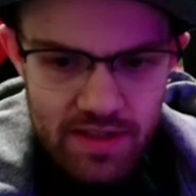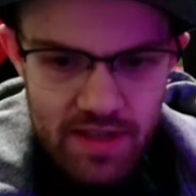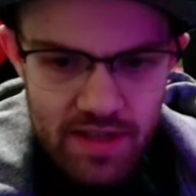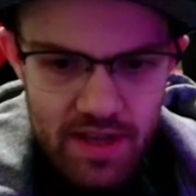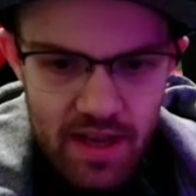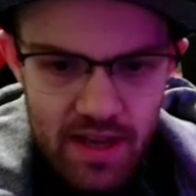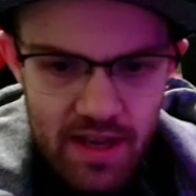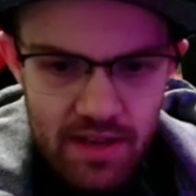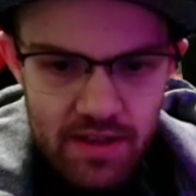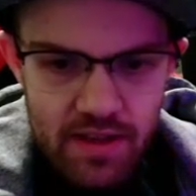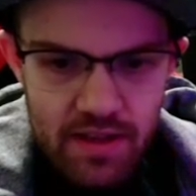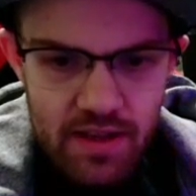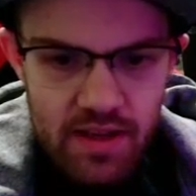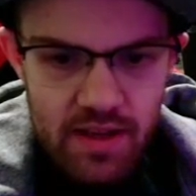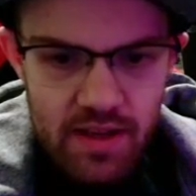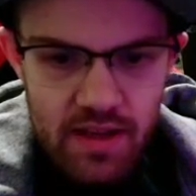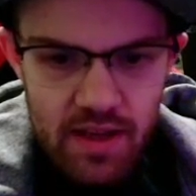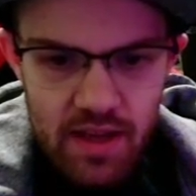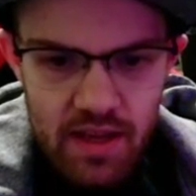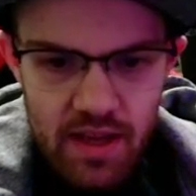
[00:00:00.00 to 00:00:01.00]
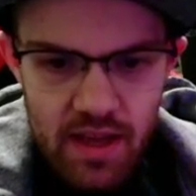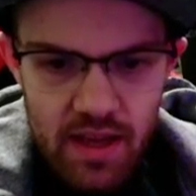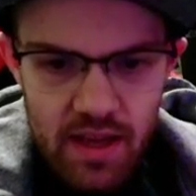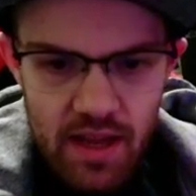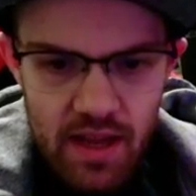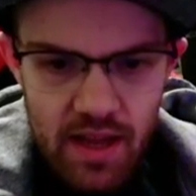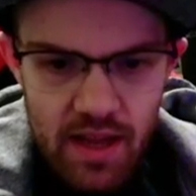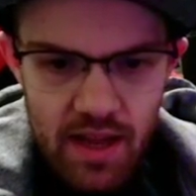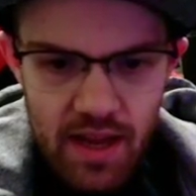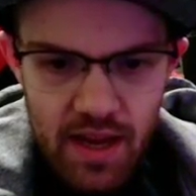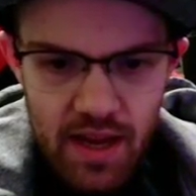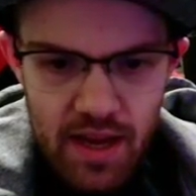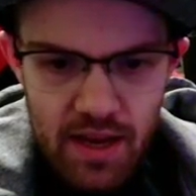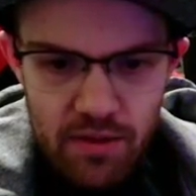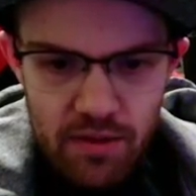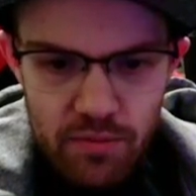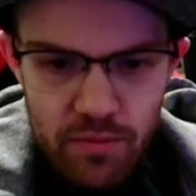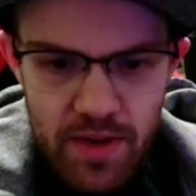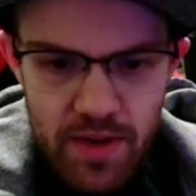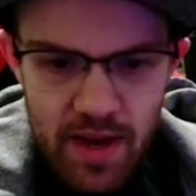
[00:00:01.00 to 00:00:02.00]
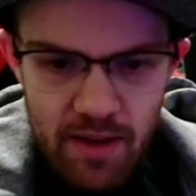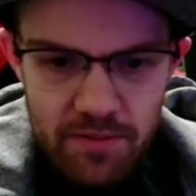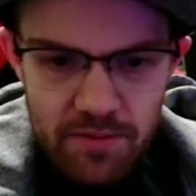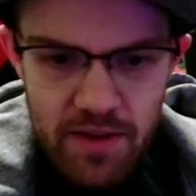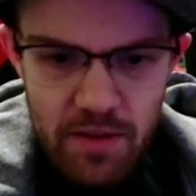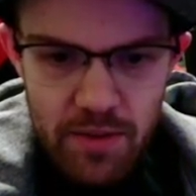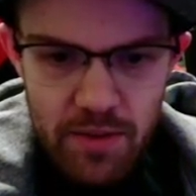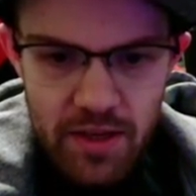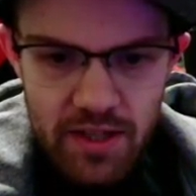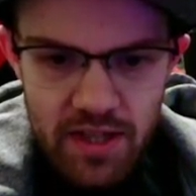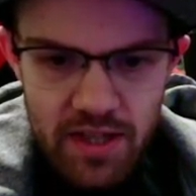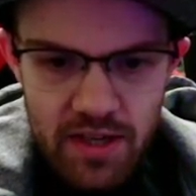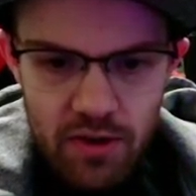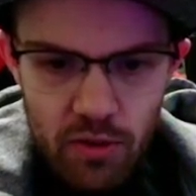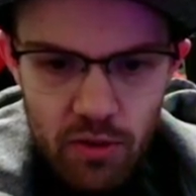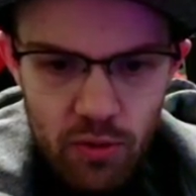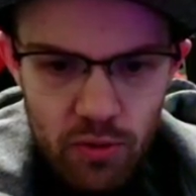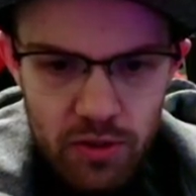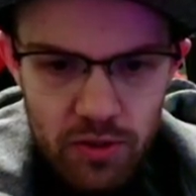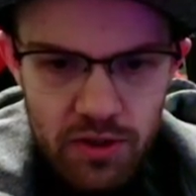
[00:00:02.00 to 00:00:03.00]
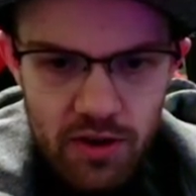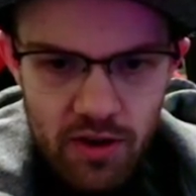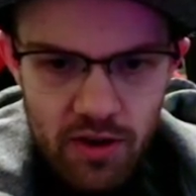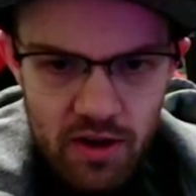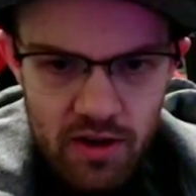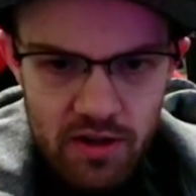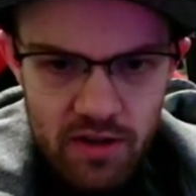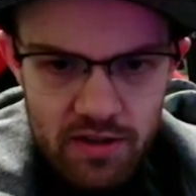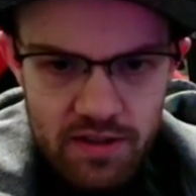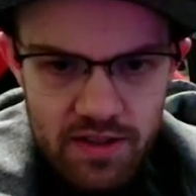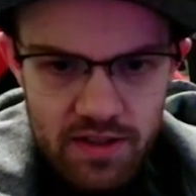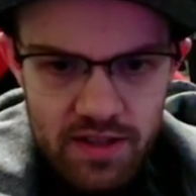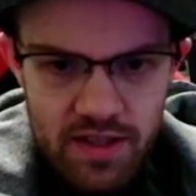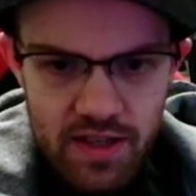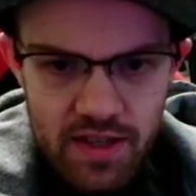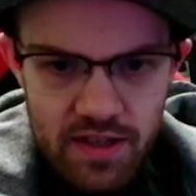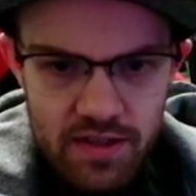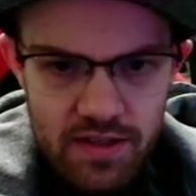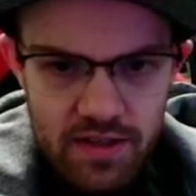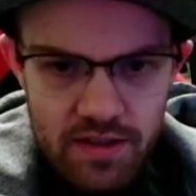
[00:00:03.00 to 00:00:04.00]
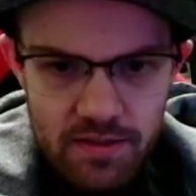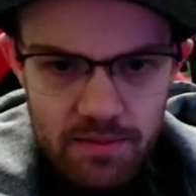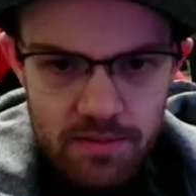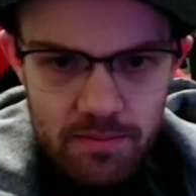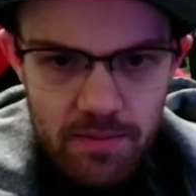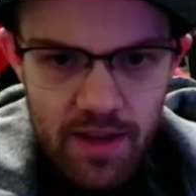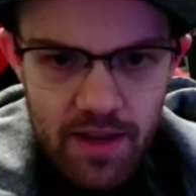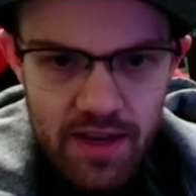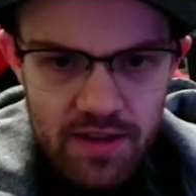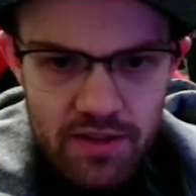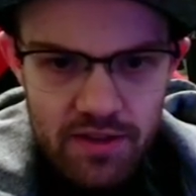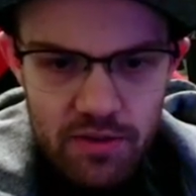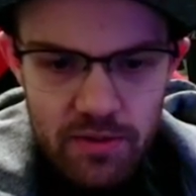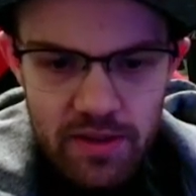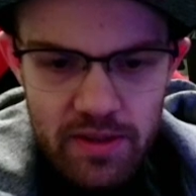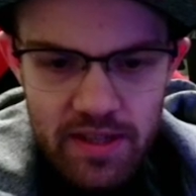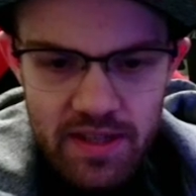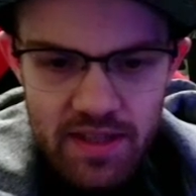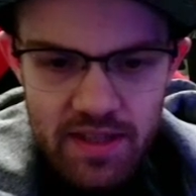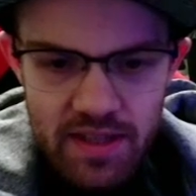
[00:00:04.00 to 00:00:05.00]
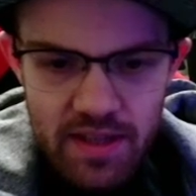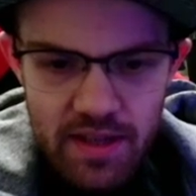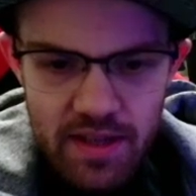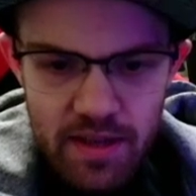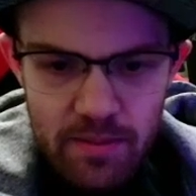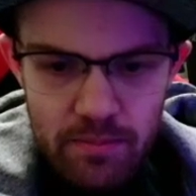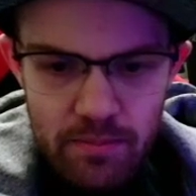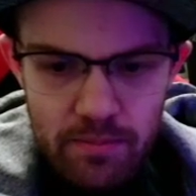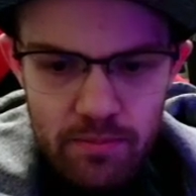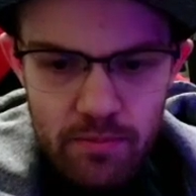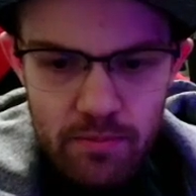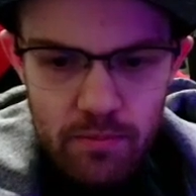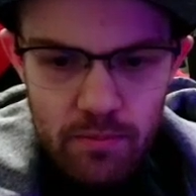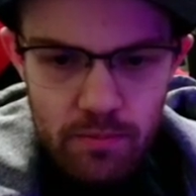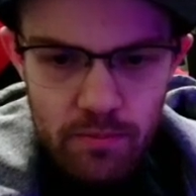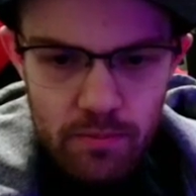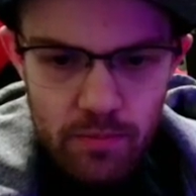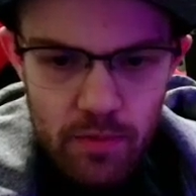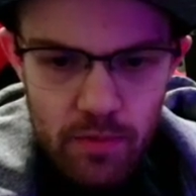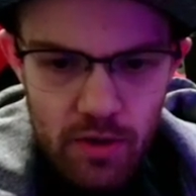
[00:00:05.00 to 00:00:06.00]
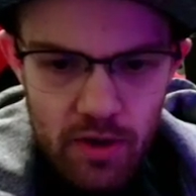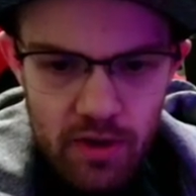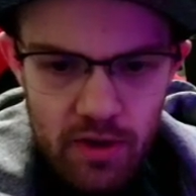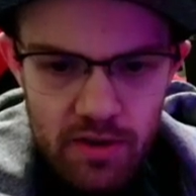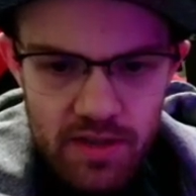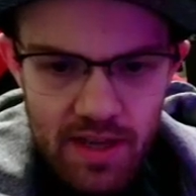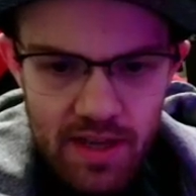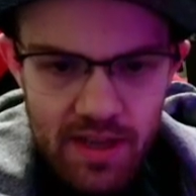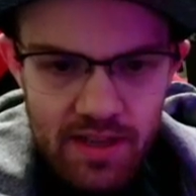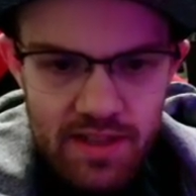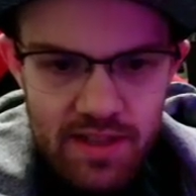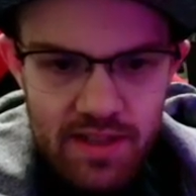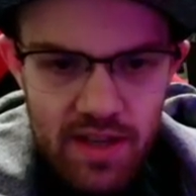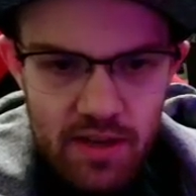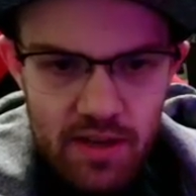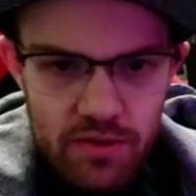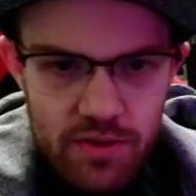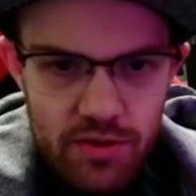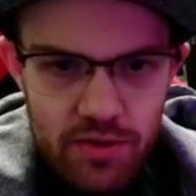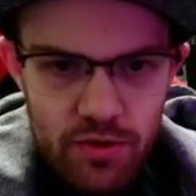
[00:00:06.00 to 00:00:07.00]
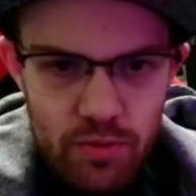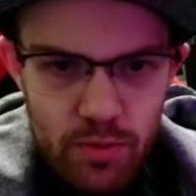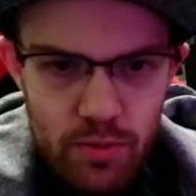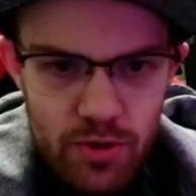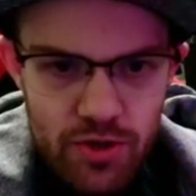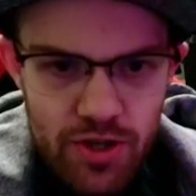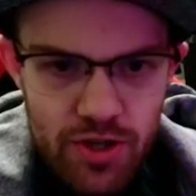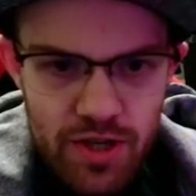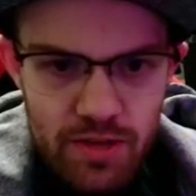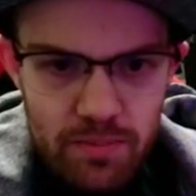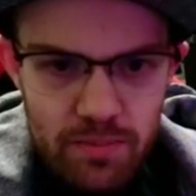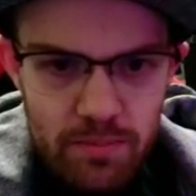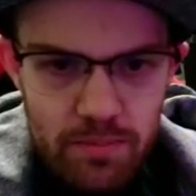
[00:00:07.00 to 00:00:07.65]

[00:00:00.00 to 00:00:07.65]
yet. And we have the ability to hold cards since, thanks to Elysium, our deck is now super cheap.